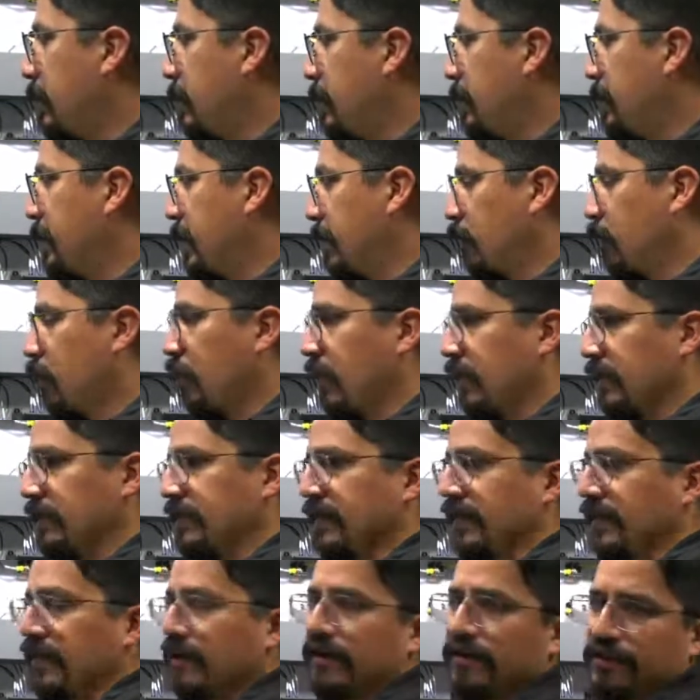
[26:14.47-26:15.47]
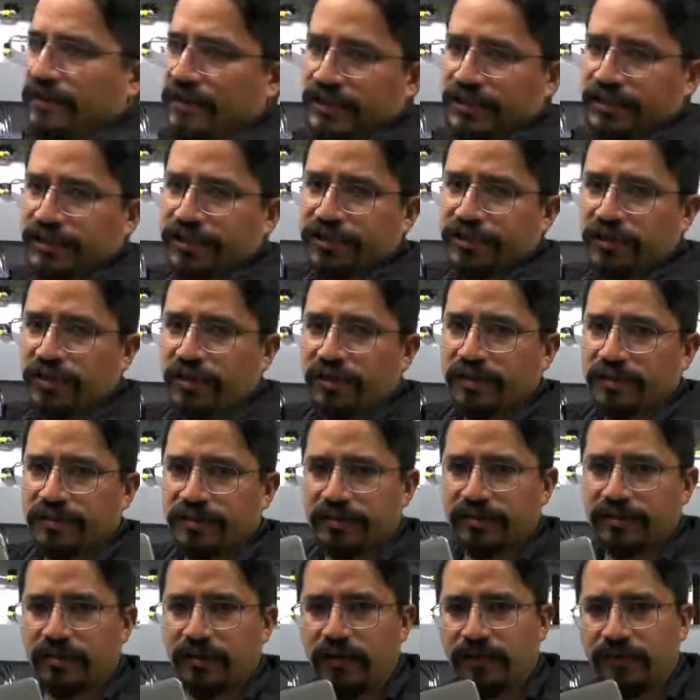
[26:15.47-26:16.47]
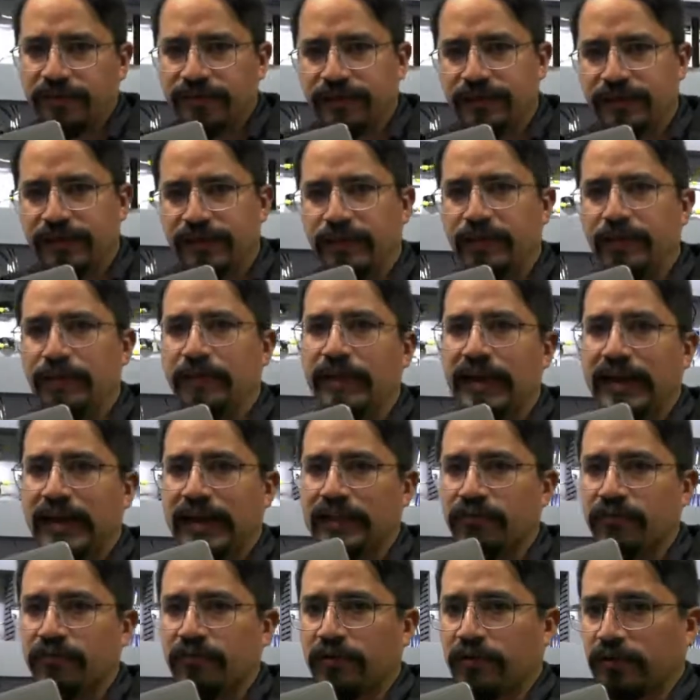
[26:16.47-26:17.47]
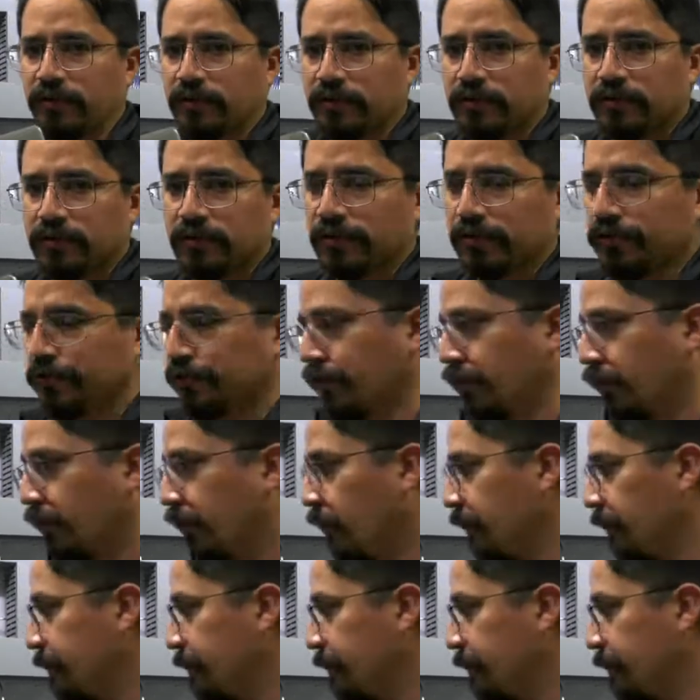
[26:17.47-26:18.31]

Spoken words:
the ones that are in charge of the manual control.